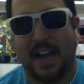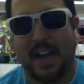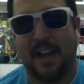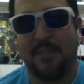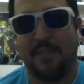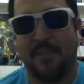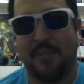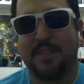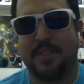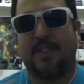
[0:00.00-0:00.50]

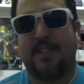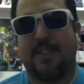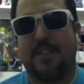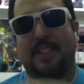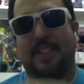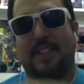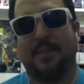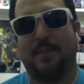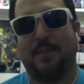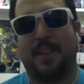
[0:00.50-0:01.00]
always forget
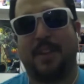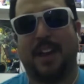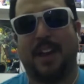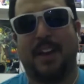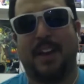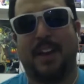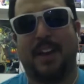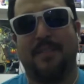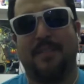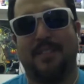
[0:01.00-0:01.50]
that we
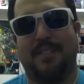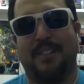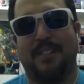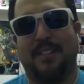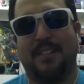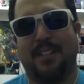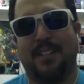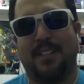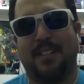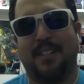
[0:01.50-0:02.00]
have
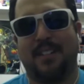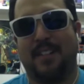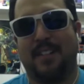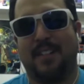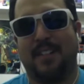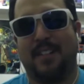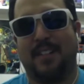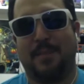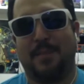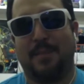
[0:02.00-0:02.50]

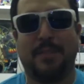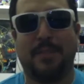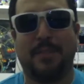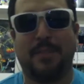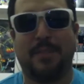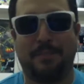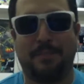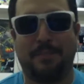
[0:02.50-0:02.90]
people that